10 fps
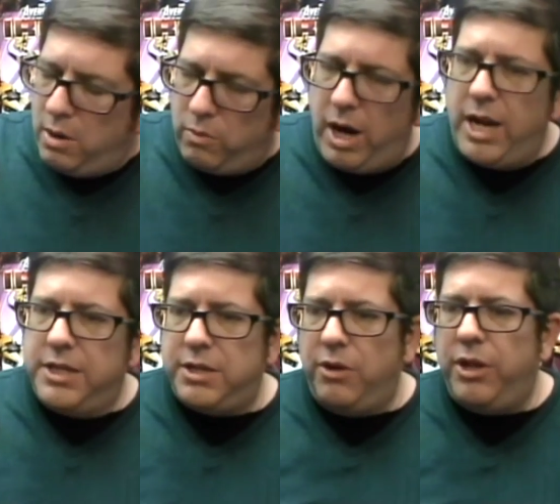Right.
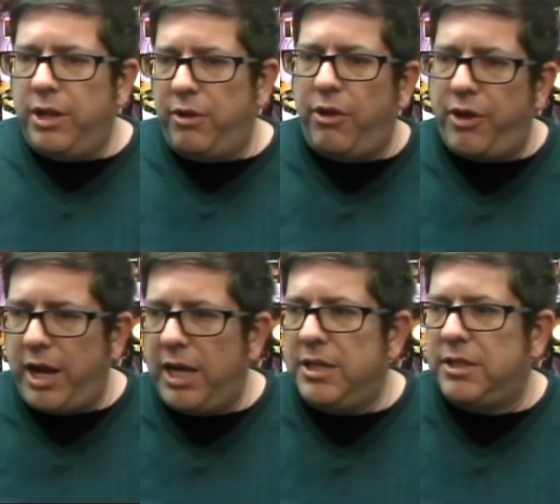And so the
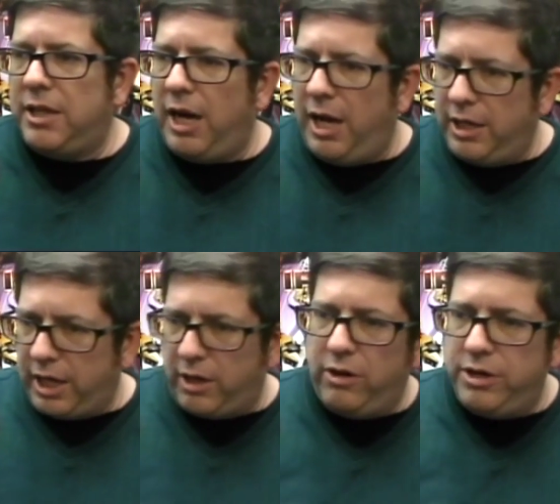thing is,
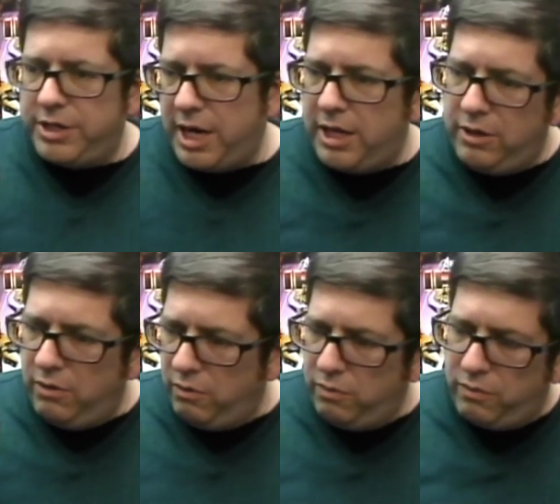like earlier today,
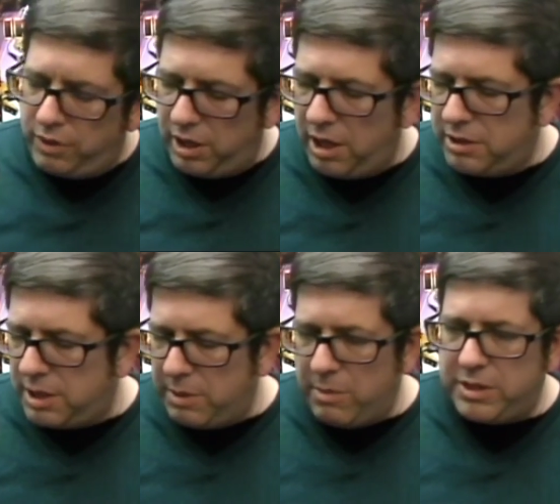you
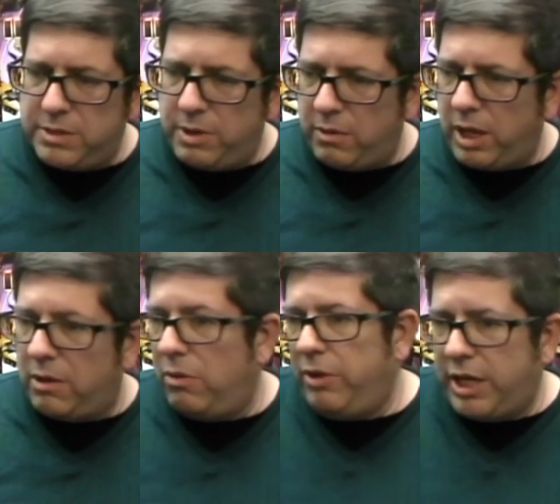sent me a message about, like,
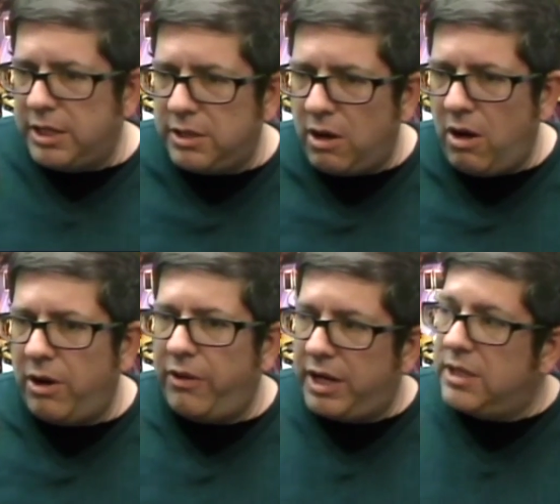who are the kids in the hall.
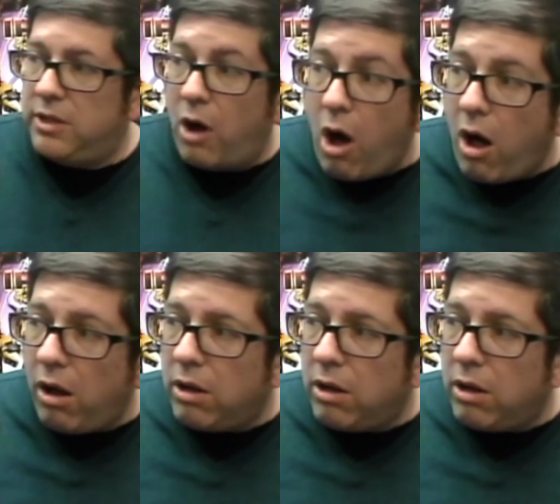Now, the kids in the hall,